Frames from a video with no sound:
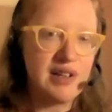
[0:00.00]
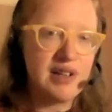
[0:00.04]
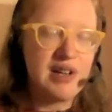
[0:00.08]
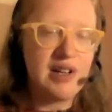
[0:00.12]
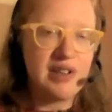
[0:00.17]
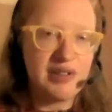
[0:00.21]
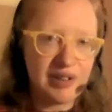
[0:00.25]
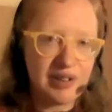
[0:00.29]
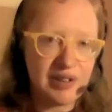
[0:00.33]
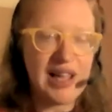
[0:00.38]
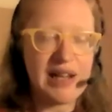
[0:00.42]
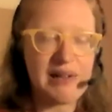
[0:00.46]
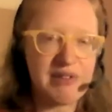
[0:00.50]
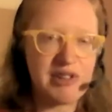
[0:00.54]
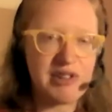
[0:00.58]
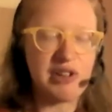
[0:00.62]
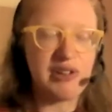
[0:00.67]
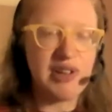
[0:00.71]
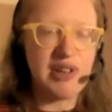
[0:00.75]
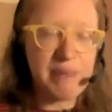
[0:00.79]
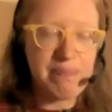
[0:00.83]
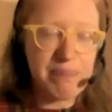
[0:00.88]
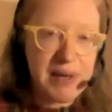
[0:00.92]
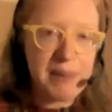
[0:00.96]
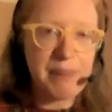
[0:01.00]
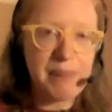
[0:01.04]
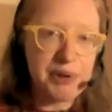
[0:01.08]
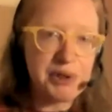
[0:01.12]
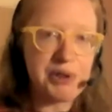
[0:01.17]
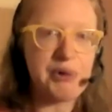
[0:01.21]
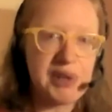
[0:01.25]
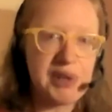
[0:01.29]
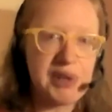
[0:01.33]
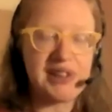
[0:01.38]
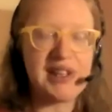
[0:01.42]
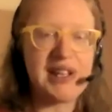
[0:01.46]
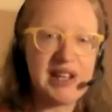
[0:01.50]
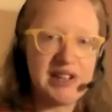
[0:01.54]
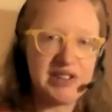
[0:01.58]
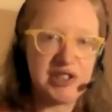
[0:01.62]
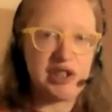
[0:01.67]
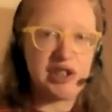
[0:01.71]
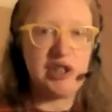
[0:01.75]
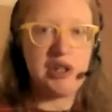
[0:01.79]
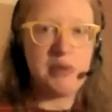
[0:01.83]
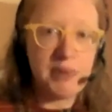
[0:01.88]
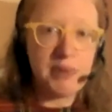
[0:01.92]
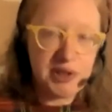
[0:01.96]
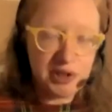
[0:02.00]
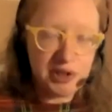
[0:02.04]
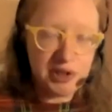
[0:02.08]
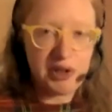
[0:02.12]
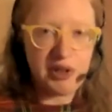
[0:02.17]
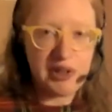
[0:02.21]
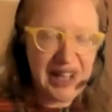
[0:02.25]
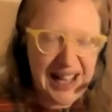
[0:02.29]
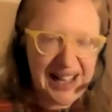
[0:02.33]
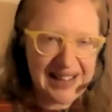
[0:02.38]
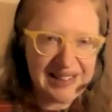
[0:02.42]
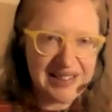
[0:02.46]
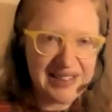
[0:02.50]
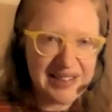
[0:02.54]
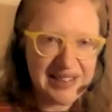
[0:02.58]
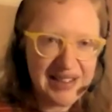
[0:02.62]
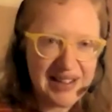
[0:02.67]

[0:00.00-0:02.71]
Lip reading: to let people do the things that humans are good at,